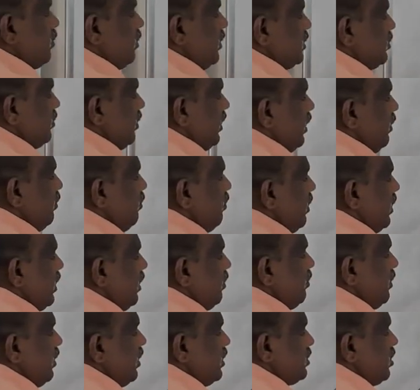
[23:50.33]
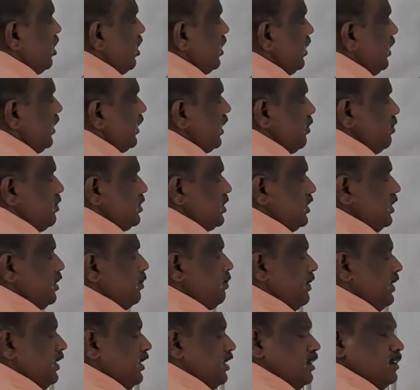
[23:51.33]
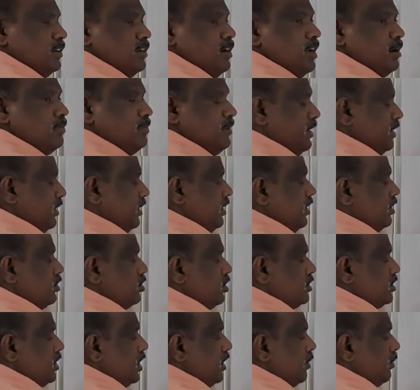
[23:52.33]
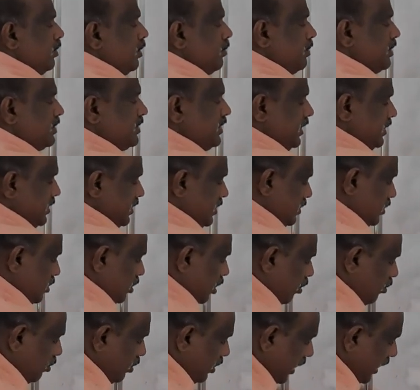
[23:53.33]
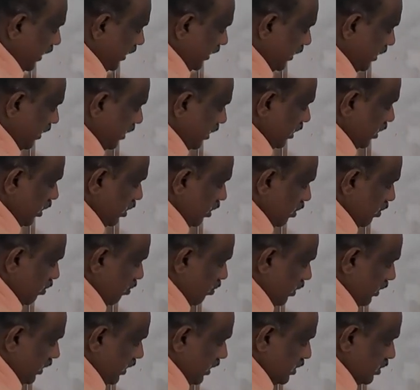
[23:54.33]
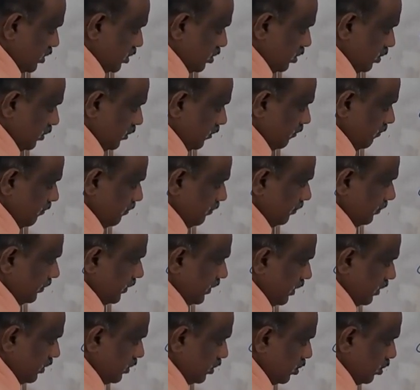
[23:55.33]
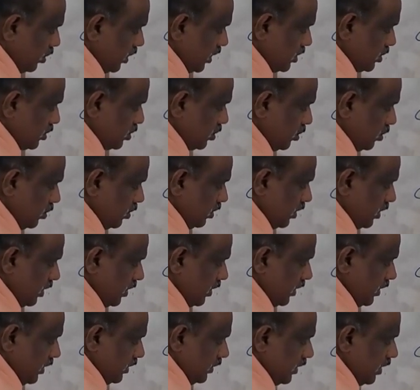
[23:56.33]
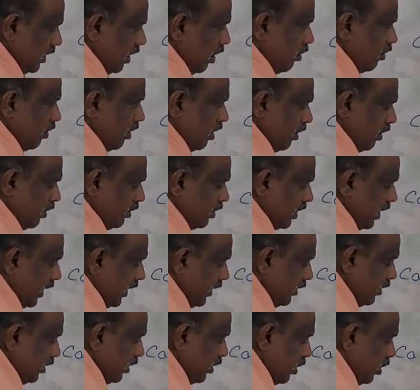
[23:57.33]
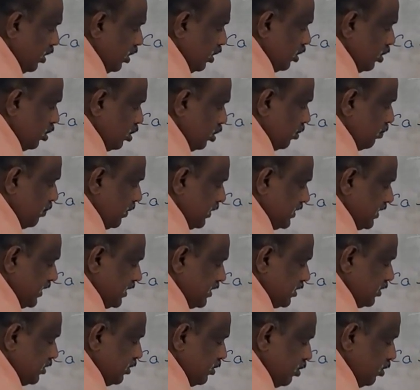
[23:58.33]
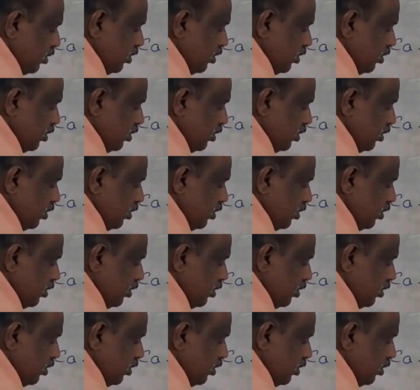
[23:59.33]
Carbon is very important because organic chemistry is depending on carbon. So it's atomic number 6. So how to write? 1s2, 2s2. Then how I have to write? 2p6.